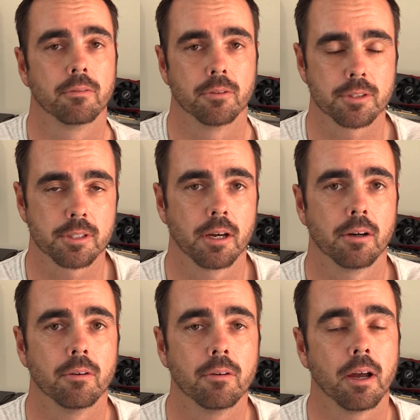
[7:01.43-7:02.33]
for
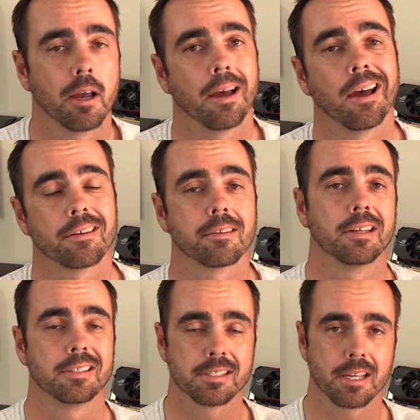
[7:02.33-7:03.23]
sale at
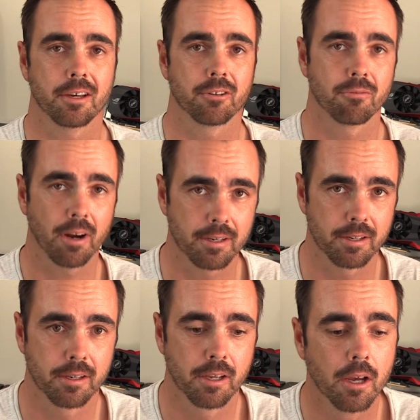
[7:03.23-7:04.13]
a discounted rate.
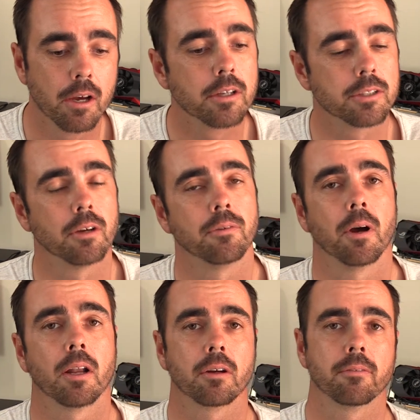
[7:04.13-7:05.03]
So if you
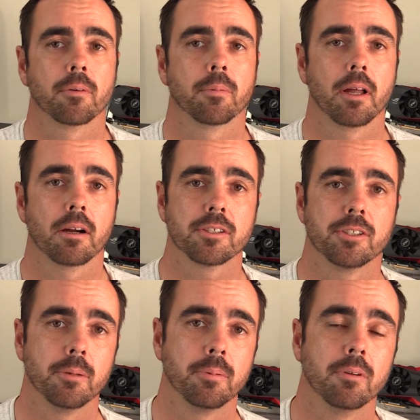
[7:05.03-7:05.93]
are looking for a Polaris
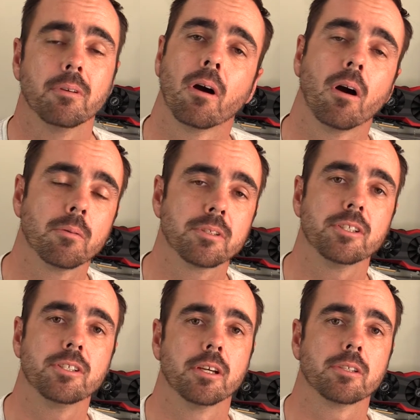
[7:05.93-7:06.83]
GPU, I would
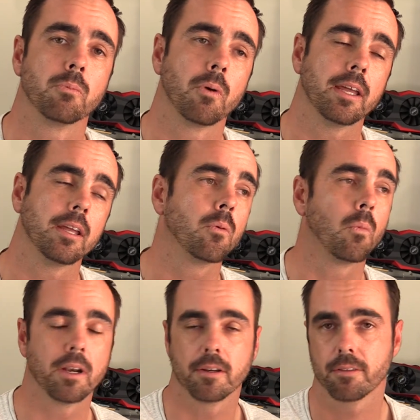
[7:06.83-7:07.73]
suggest waiting
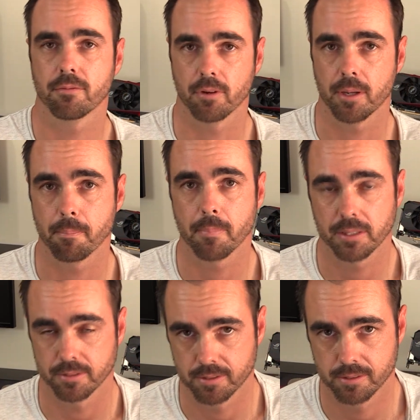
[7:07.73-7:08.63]
1 to 3
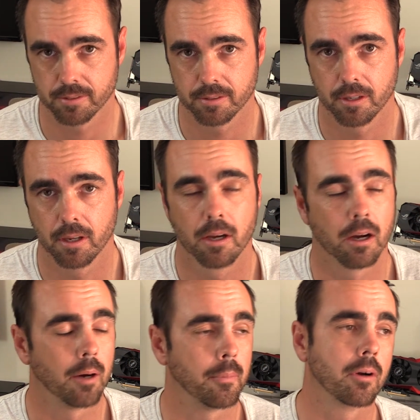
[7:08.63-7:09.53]
months.
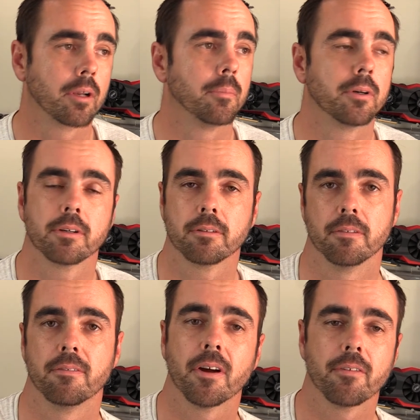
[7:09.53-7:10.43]
I'm going to monitor
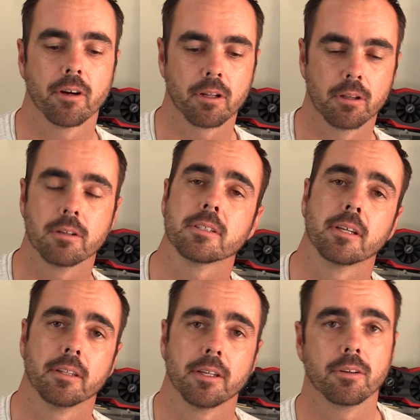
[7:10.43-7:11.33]
it very closely
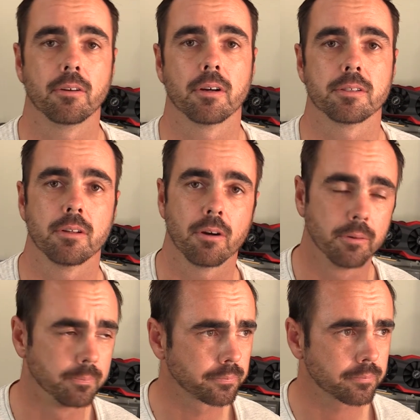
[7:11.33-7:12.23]
and let you guys know